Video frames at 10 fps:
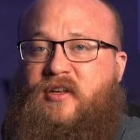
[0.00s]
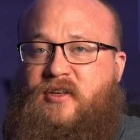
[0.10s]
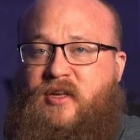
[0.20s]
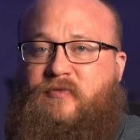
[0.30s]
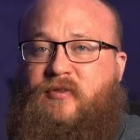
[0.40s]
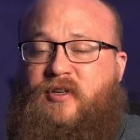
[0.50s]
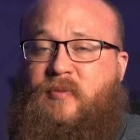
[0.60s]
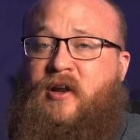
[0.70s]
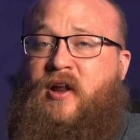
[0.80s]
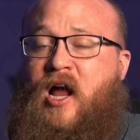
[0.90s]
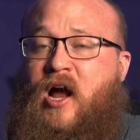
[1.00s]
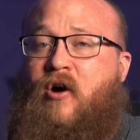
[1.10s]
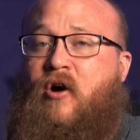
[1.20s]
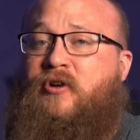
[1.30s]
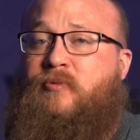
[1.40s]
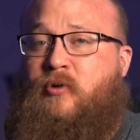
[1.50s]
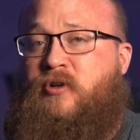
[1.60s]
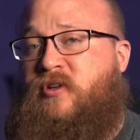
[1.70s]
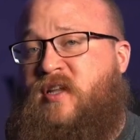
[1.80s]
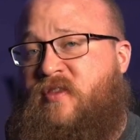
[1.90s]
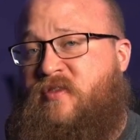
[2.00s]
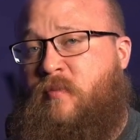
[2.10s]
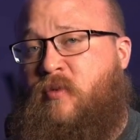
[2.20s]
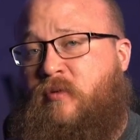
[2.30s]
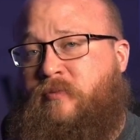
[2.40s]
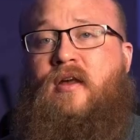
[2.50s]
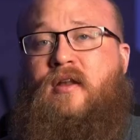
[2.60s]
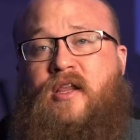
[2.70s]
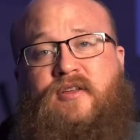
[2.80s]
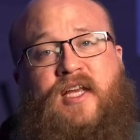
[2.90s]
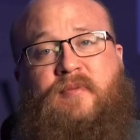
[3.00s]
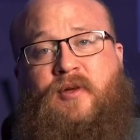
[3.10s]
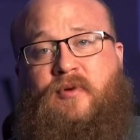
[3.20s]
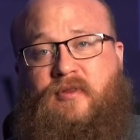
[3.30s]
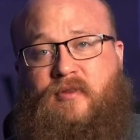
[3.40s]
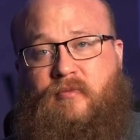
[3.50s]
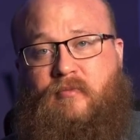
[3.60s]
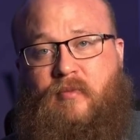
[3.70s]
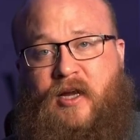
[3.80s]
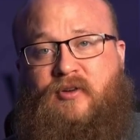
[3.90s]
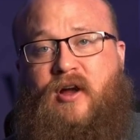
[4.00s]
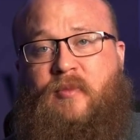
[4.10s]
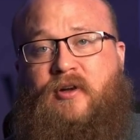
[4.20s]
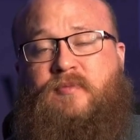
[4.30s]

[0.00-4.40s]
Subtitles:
differ depending on how hard you push on that thimble. Now the same thing with micrometers.